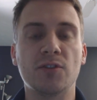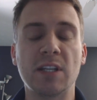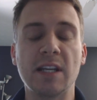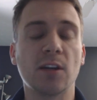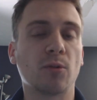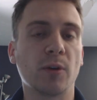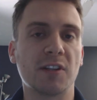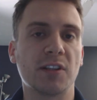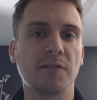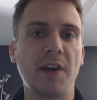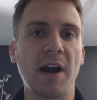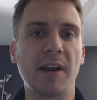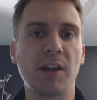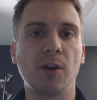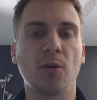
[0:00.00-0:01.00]
decrease in
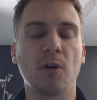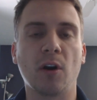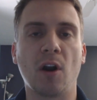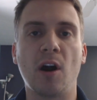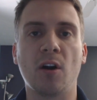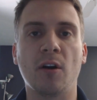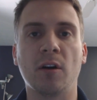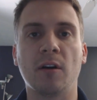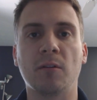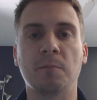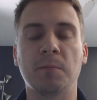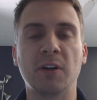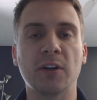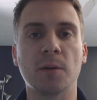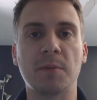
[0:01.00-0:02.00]
value are
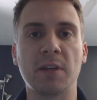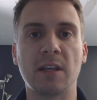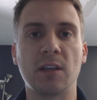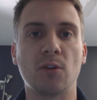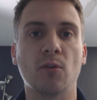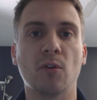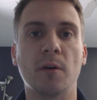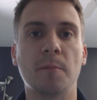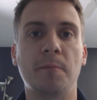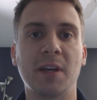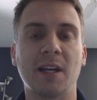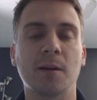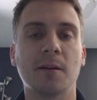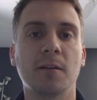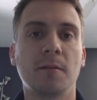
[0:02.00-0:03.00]
going to be your
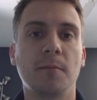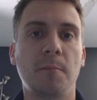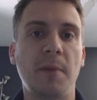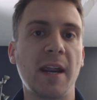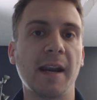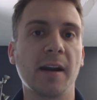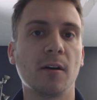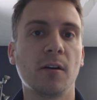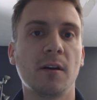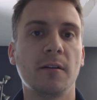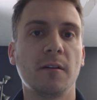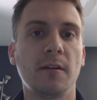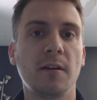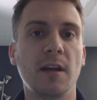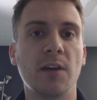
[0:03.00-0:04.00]
big pair
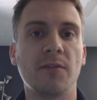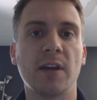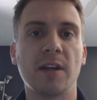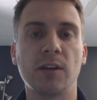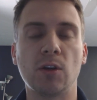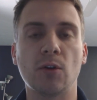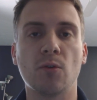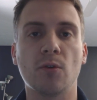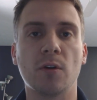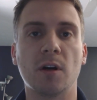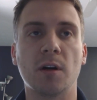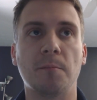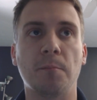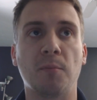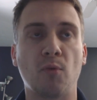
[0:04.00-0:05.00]
and then
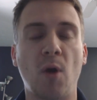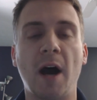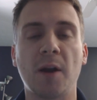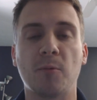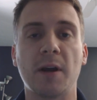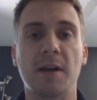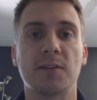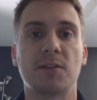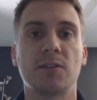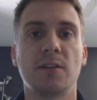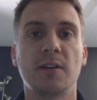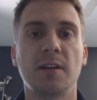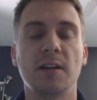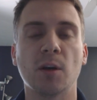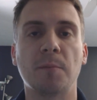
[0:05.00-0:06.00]
your
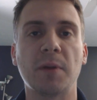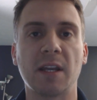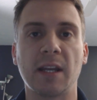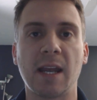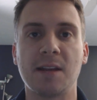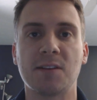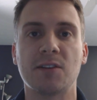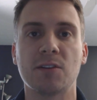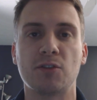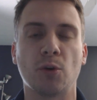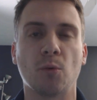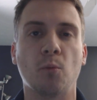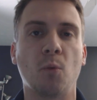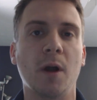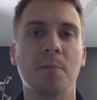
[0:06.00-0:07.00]
broadways, your big aces,
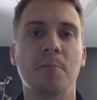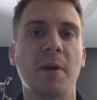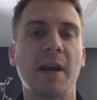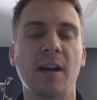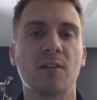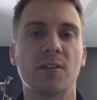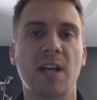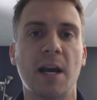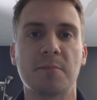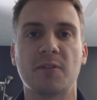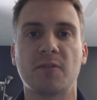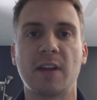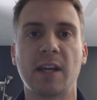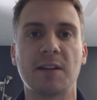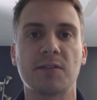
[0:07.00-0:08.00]
your one pair types
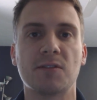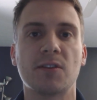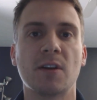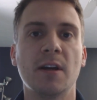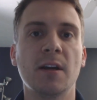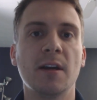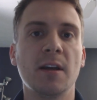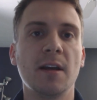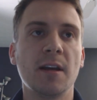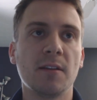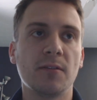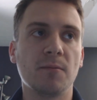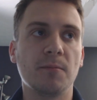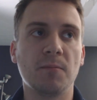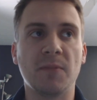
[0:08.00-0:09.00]
of hands
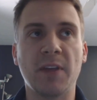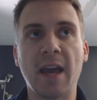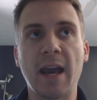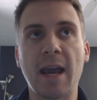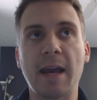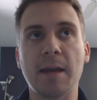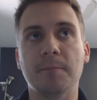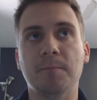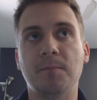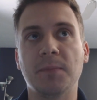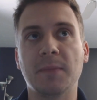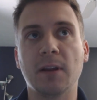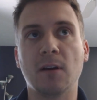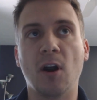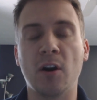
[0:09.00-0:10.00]
that
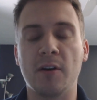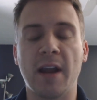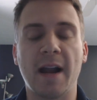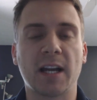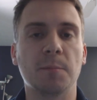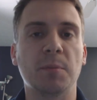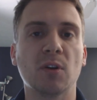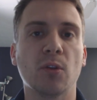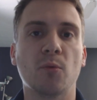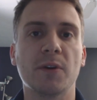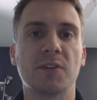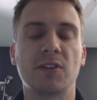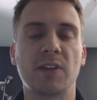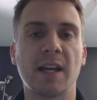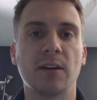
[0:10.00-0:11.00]
are not going to be able to
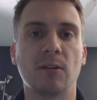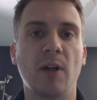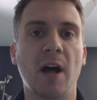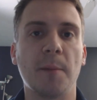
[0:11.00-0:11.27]
withstand a